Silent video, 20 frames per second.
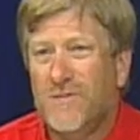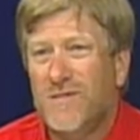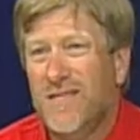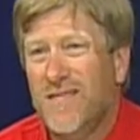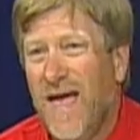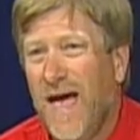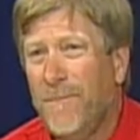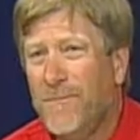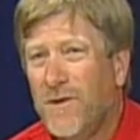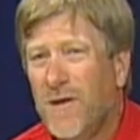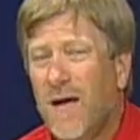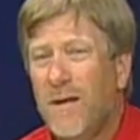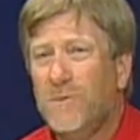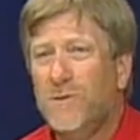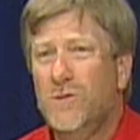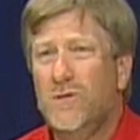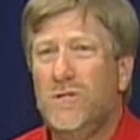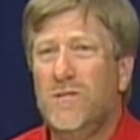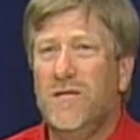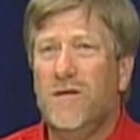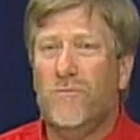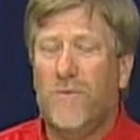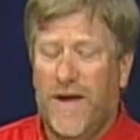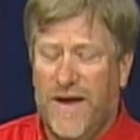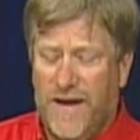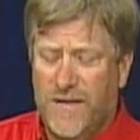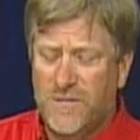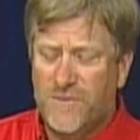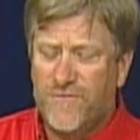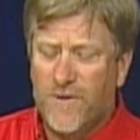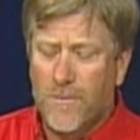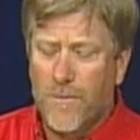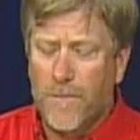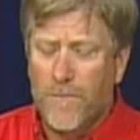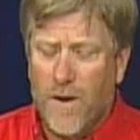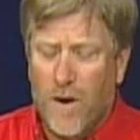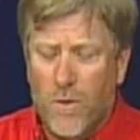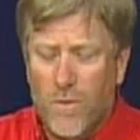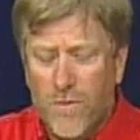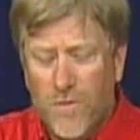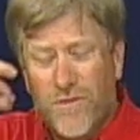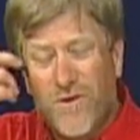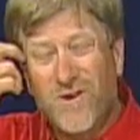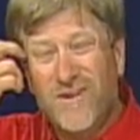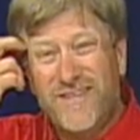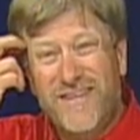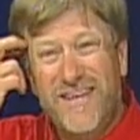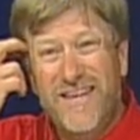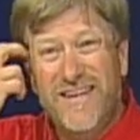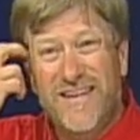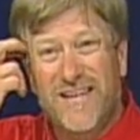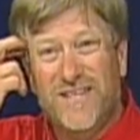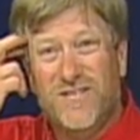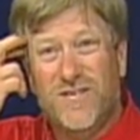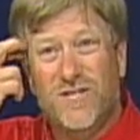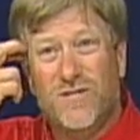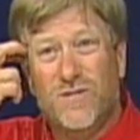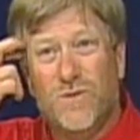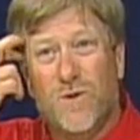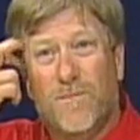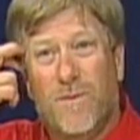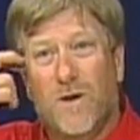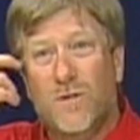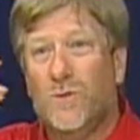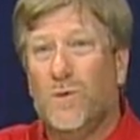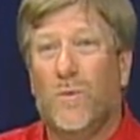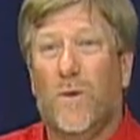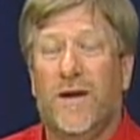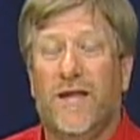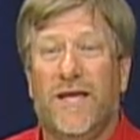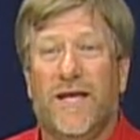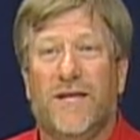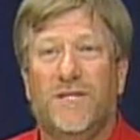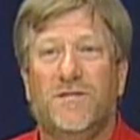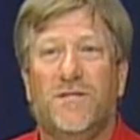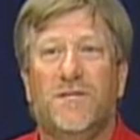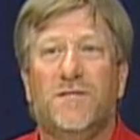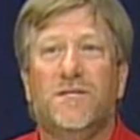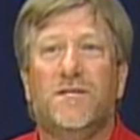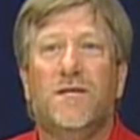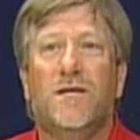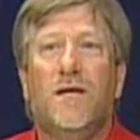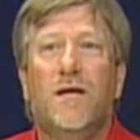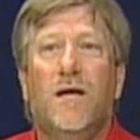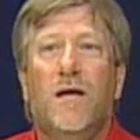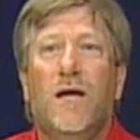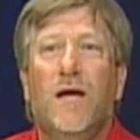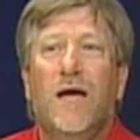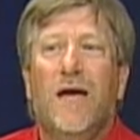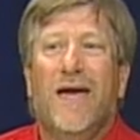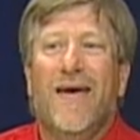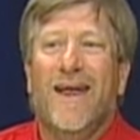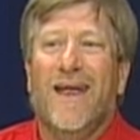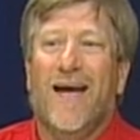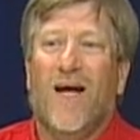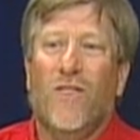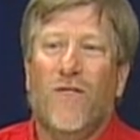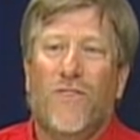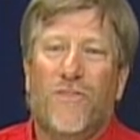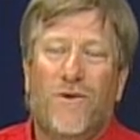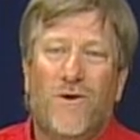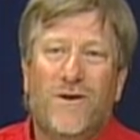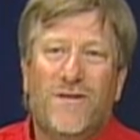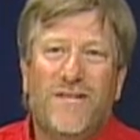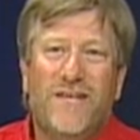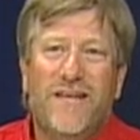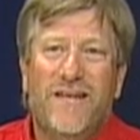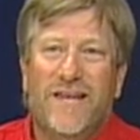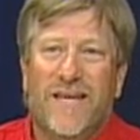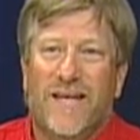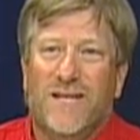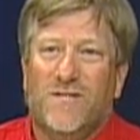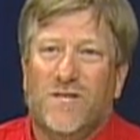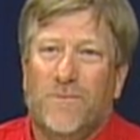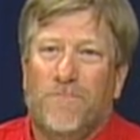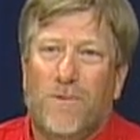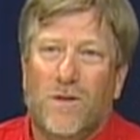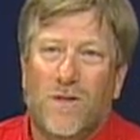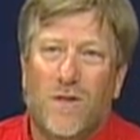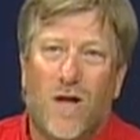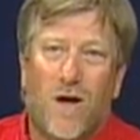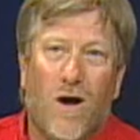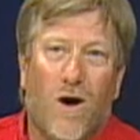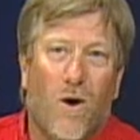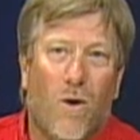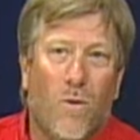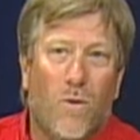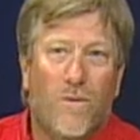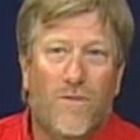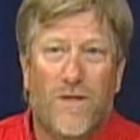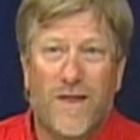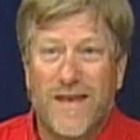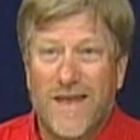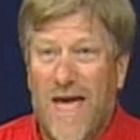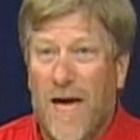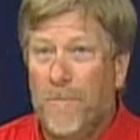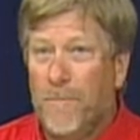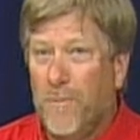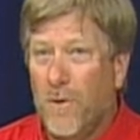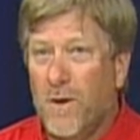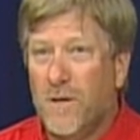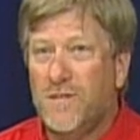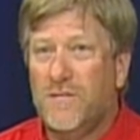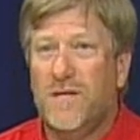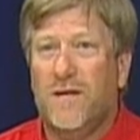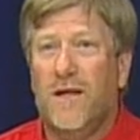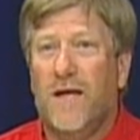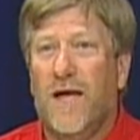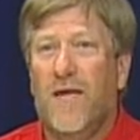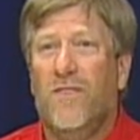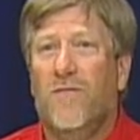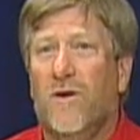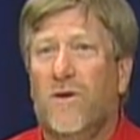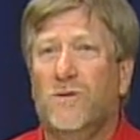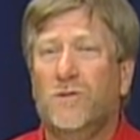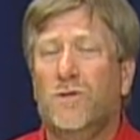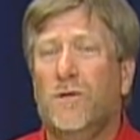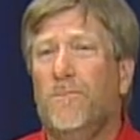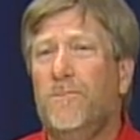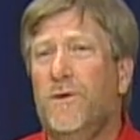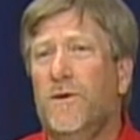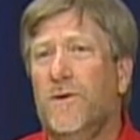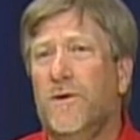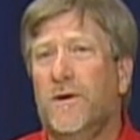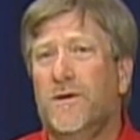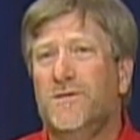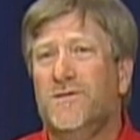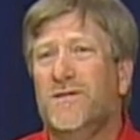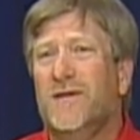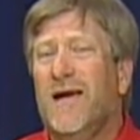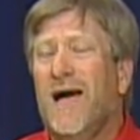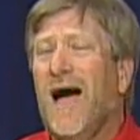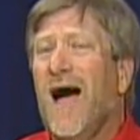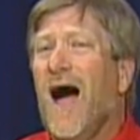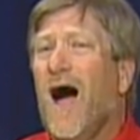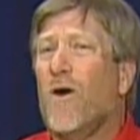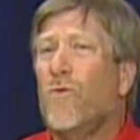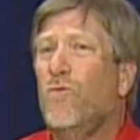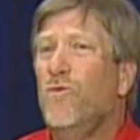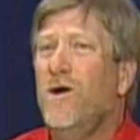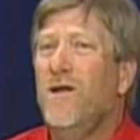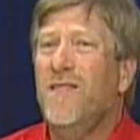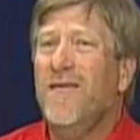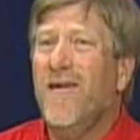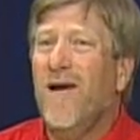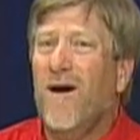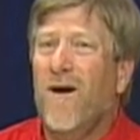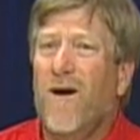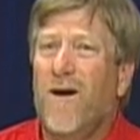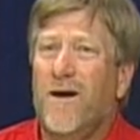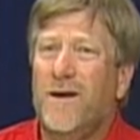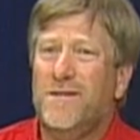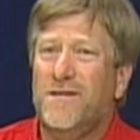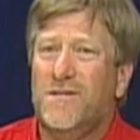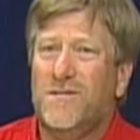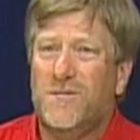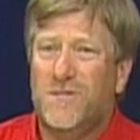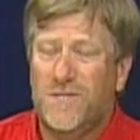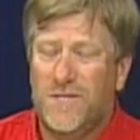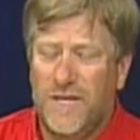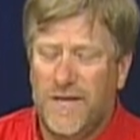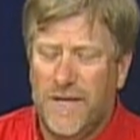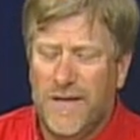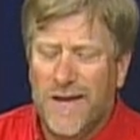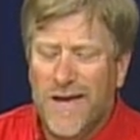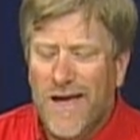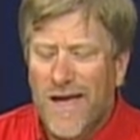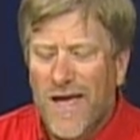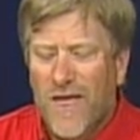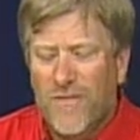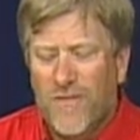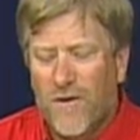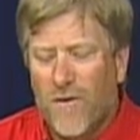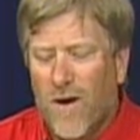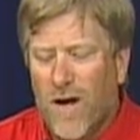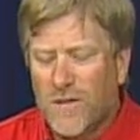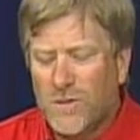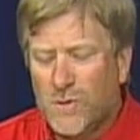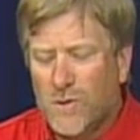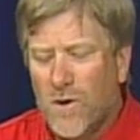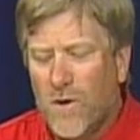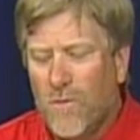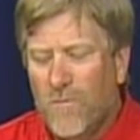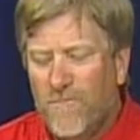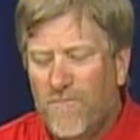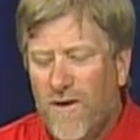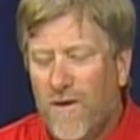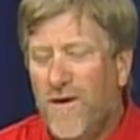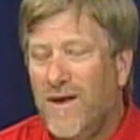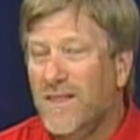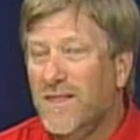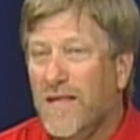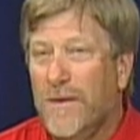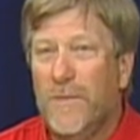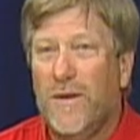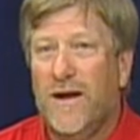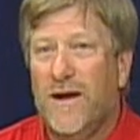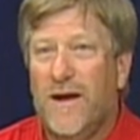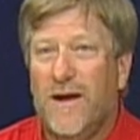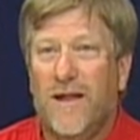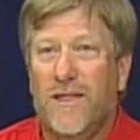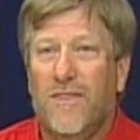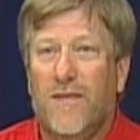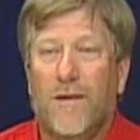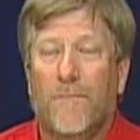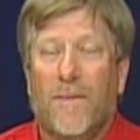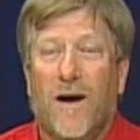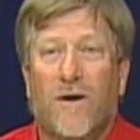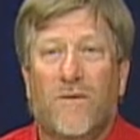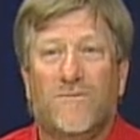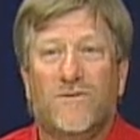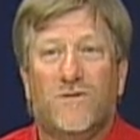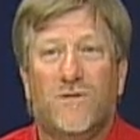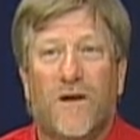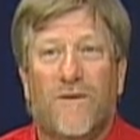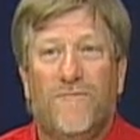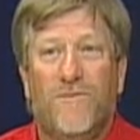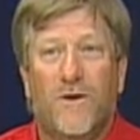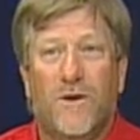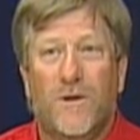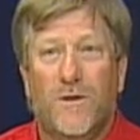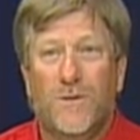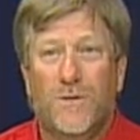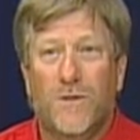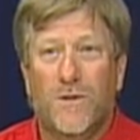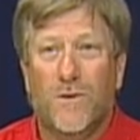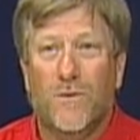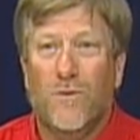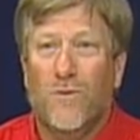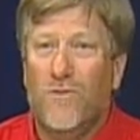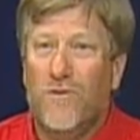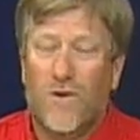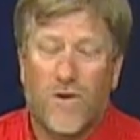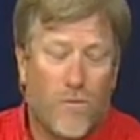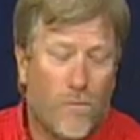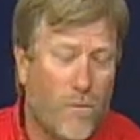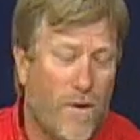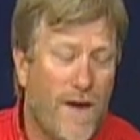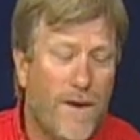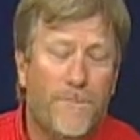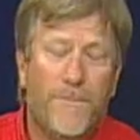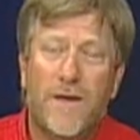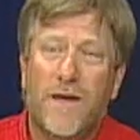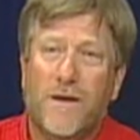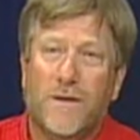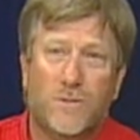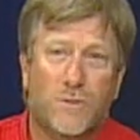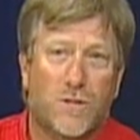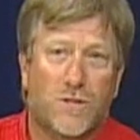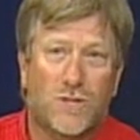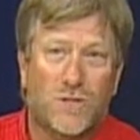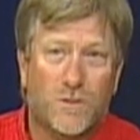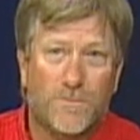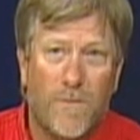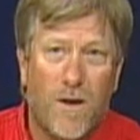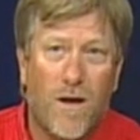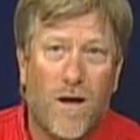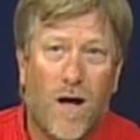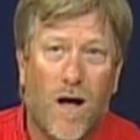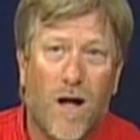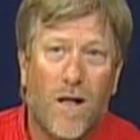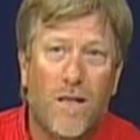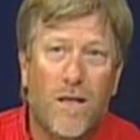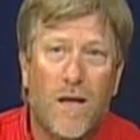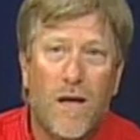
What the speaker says: Laptops usually range from about 13 inches to about 20 inches. Now the 13 inches below, the netbooks and those computers are really hard to see. They're also very limited in the amount of stuff you can do. They're great because they're small,